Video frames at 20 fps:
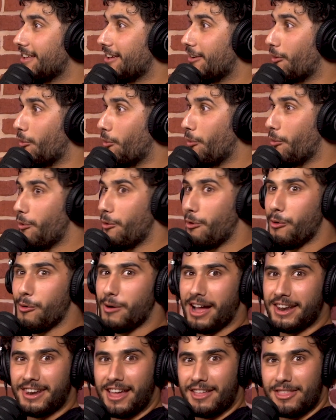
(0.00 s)
Ooh,
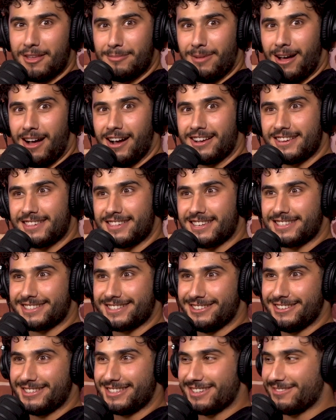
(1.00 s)
another Marcus
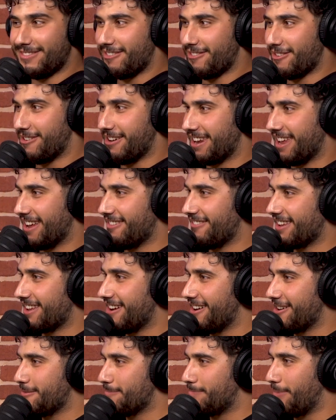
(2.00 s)
exclusive, everyone. Here we
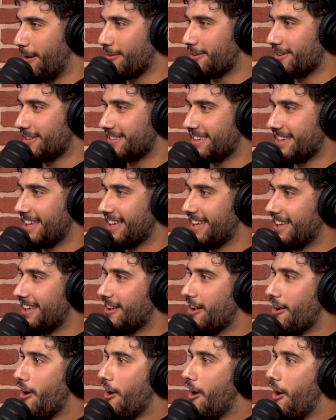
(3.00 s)
go. Bonus.
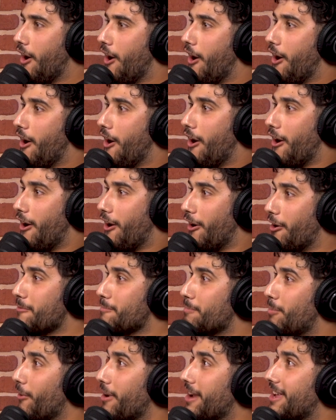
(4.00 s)

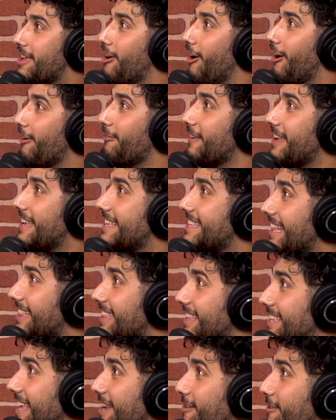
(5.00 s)
Homeboy coffee. Is that
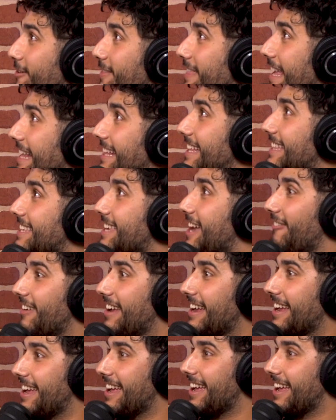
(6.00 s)
the secret thing that's coming?